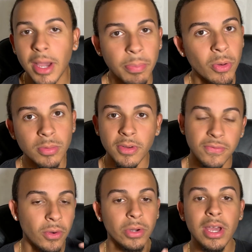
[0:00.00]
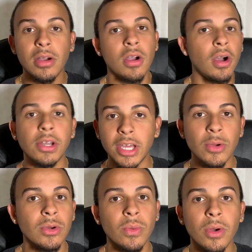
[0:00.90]
I pulled my phone out, called
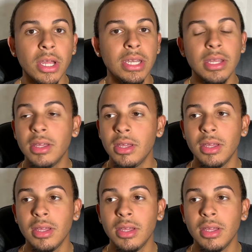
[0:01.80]
911,